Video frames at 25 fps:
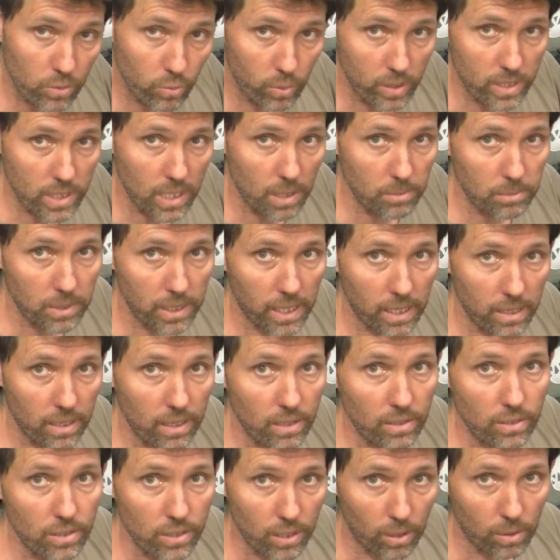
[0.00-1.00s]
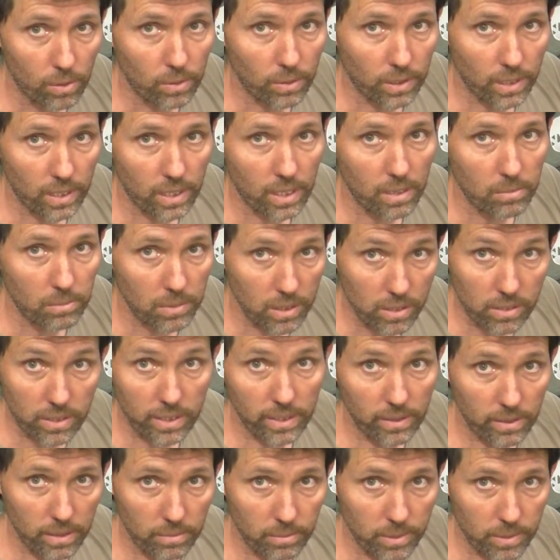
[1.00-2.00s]
twist them together, solder them and
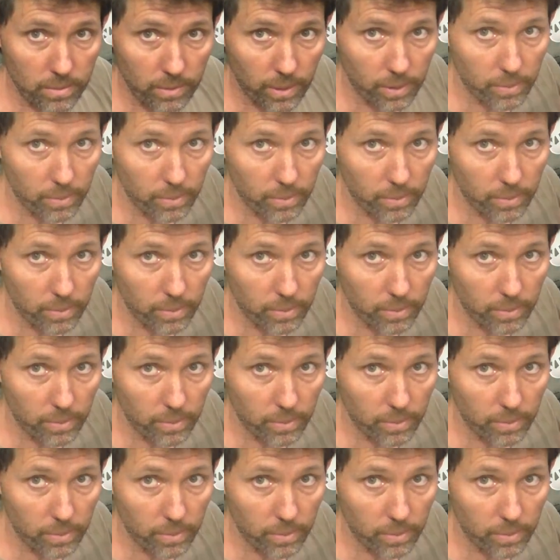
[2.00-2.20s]
seal them as